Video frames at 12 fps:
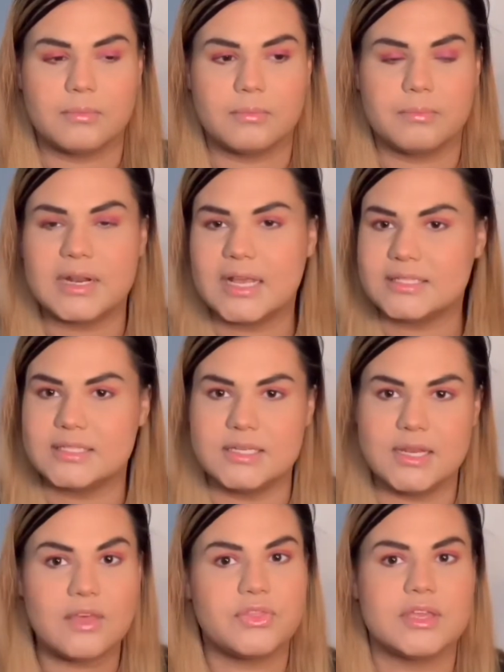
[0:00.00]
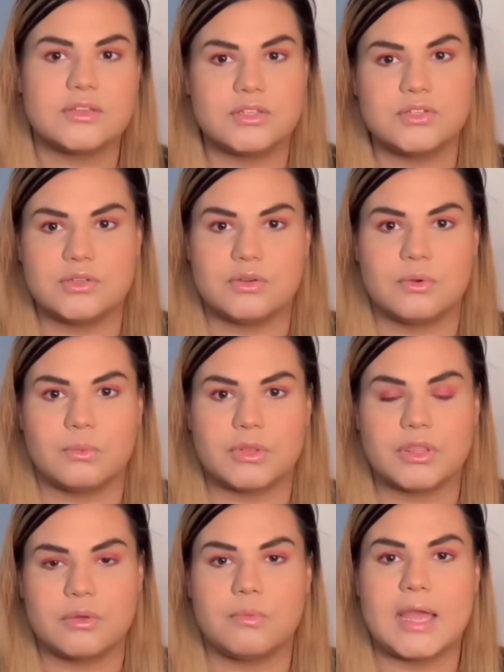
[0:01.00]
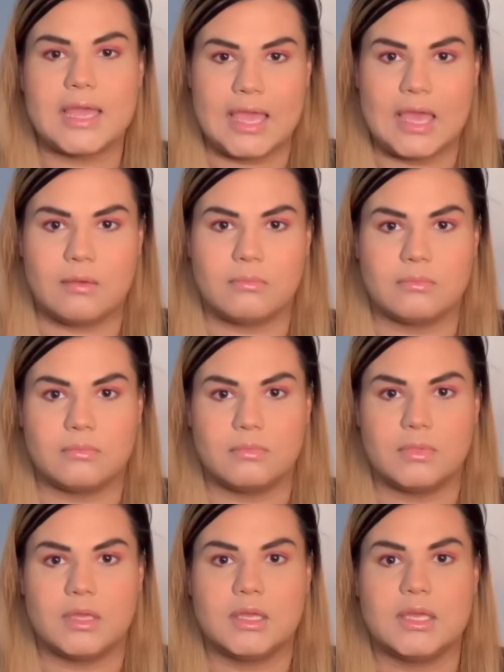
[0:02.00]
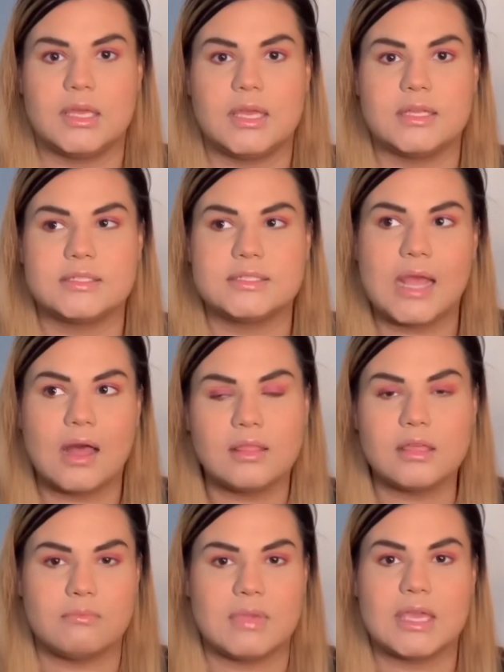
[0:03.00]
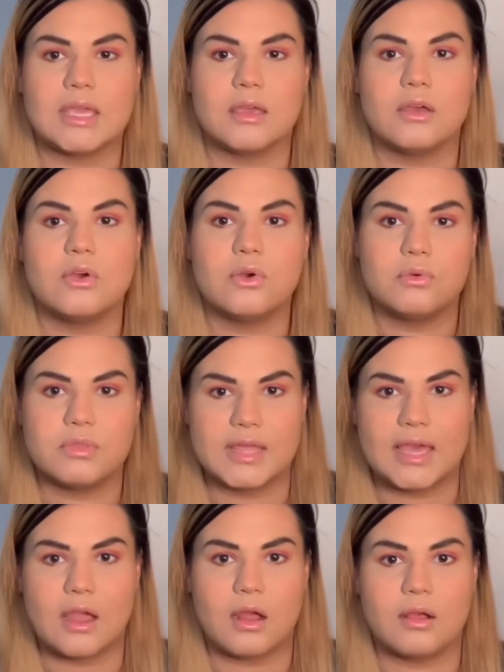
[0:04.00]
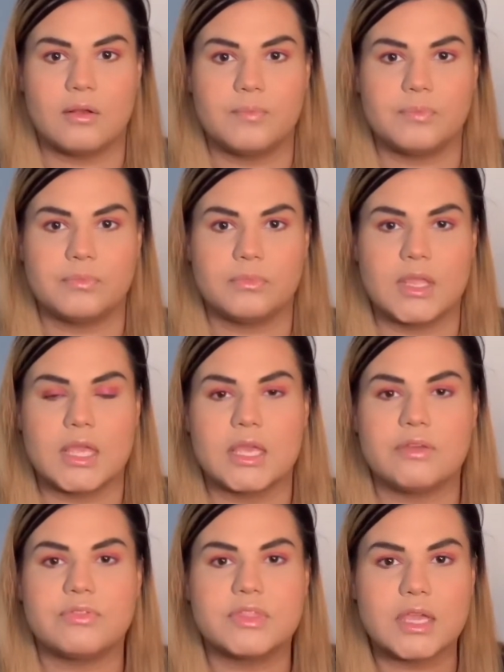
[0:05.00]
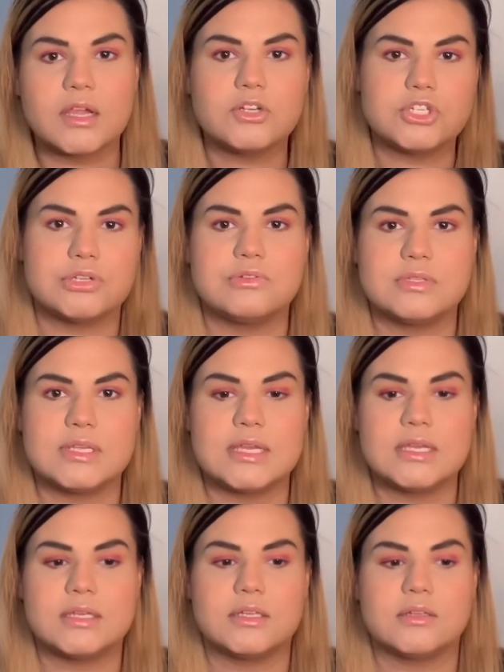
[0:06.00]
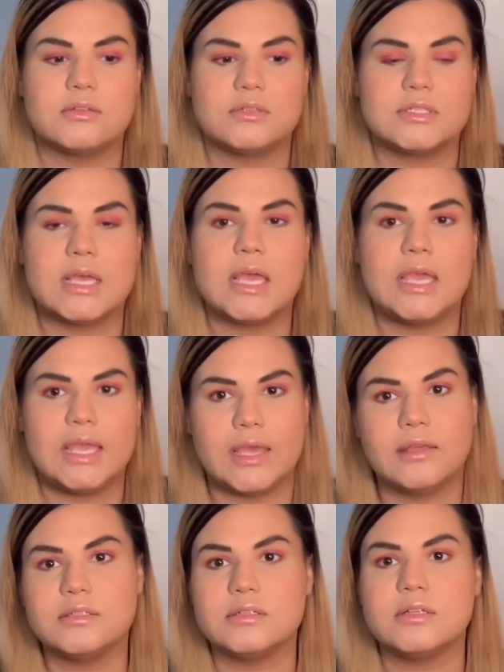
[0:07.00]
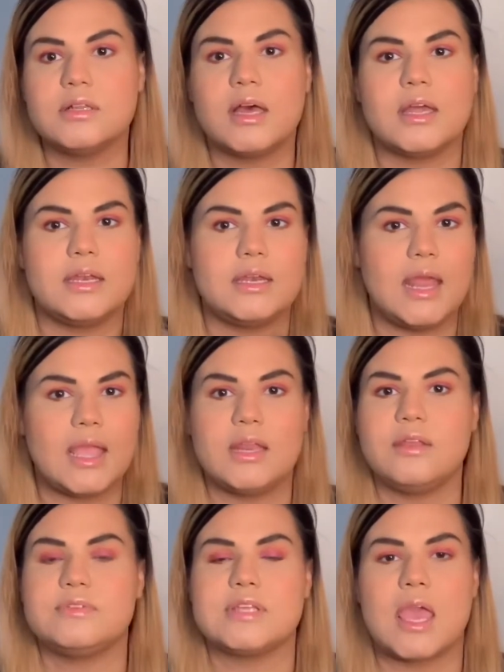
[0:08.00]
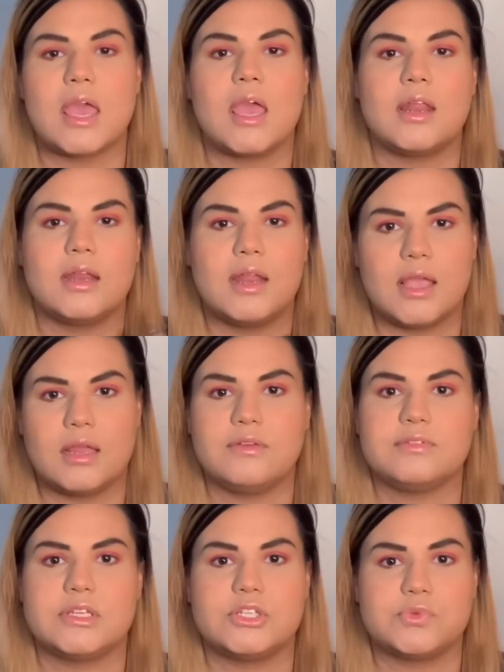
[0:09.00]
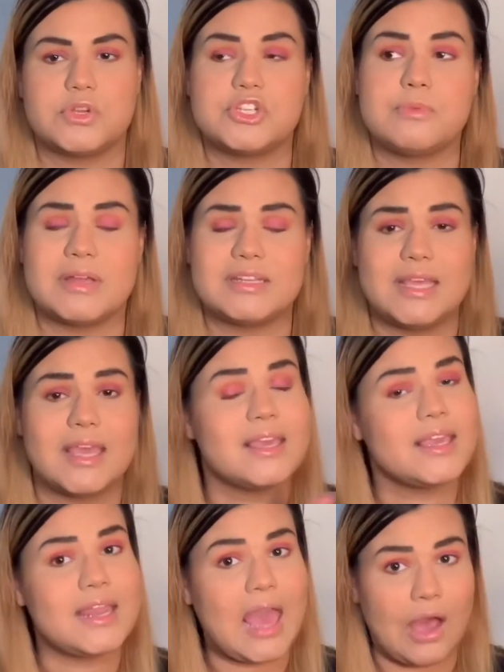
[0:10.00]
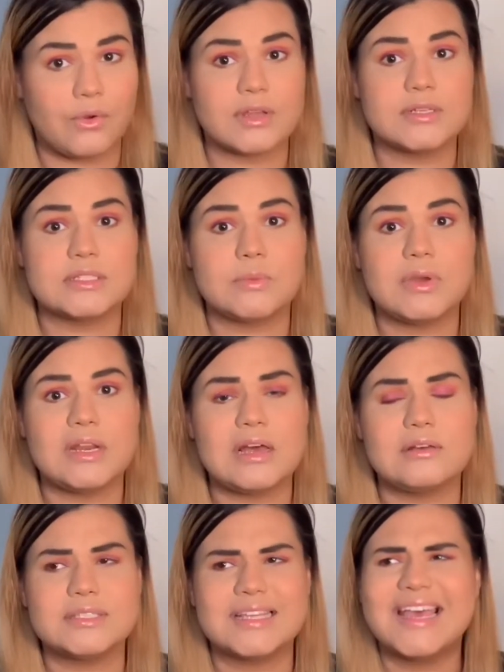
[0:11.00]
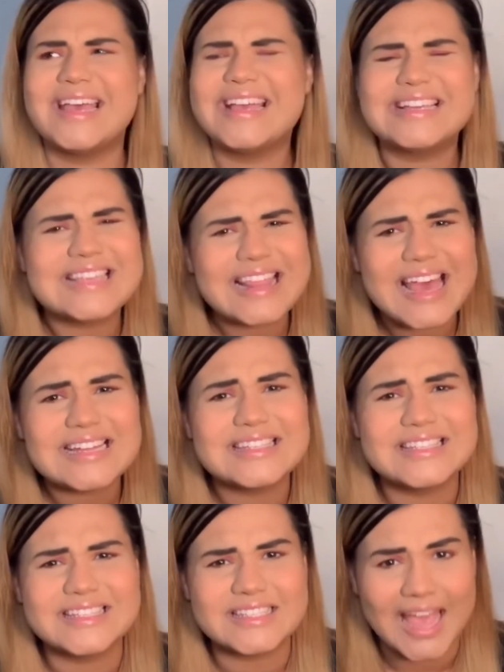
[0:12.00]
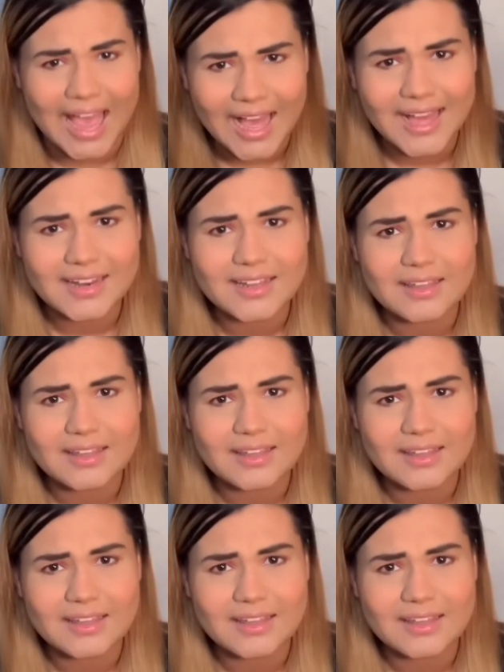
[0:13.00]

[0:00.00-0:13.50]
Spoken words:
but it has nothing to do with who I am. It's telling me who they are. If they're choosing to handle a negative day and a negative situation by taking it out on someone else, isn't that sad?